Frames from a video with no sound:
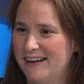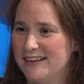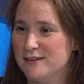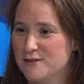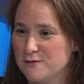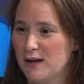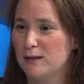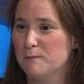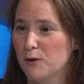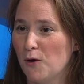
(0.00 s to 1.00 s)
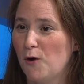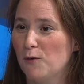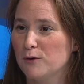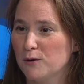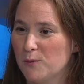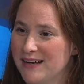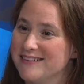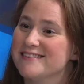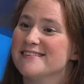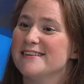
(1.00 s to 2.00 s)
It's develop your own or wait
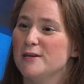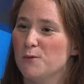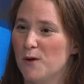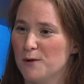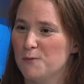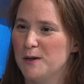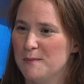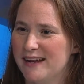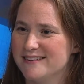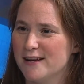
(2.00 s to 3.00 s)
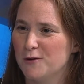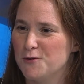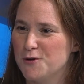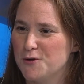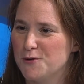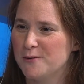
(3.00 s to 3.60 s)
and see what we may tell you to do.